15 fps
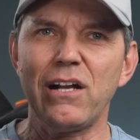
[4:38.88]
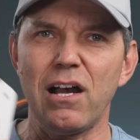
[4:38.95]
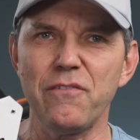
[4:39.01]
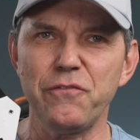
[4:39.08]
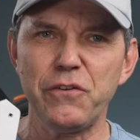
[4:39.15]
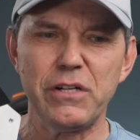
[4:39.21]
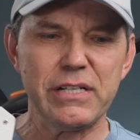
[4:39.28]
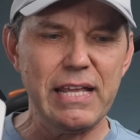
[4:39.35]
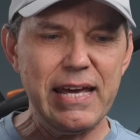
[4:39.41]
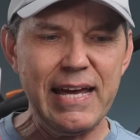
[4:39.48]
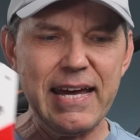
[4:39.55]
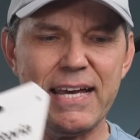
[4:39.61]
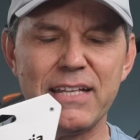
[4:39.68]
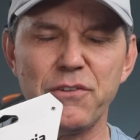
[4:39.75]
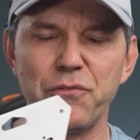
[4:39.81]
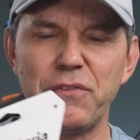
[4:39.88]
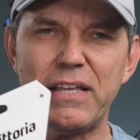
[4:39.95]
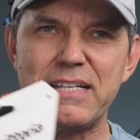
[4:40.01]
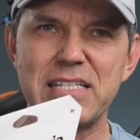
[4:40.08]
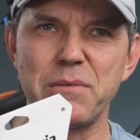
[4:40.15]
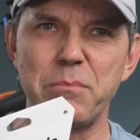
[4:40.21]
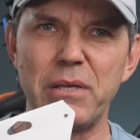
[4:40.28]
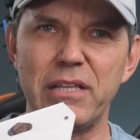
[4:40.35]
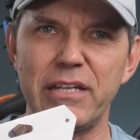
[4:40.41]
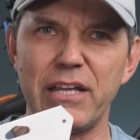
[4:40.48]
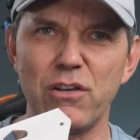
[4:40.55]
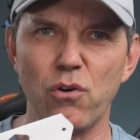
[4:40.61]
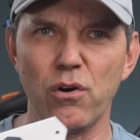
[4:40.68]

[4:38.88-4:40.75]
comfort, and flexibility